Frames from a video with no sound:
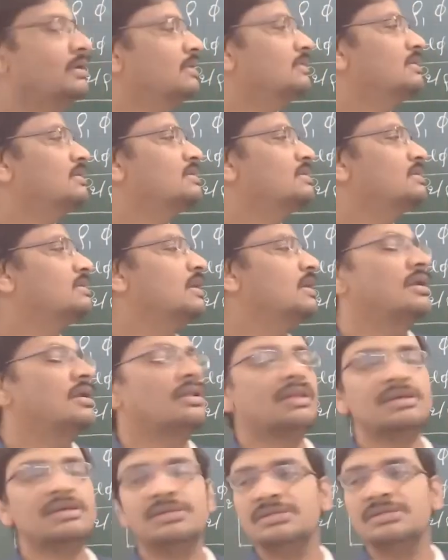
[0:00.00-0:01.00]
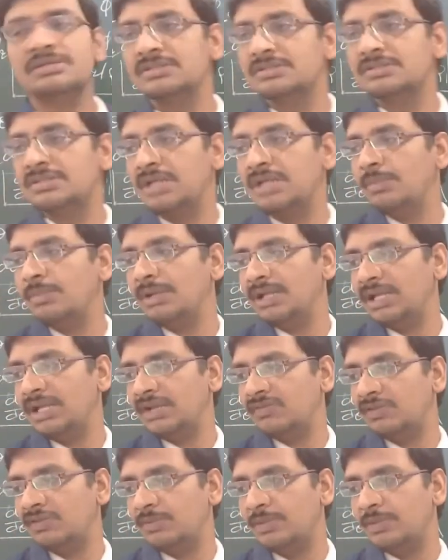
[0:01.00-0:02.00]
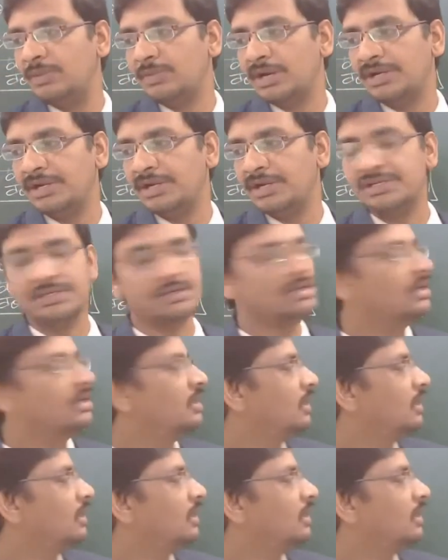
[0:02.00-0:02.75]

this is under the stable equilibrium condition.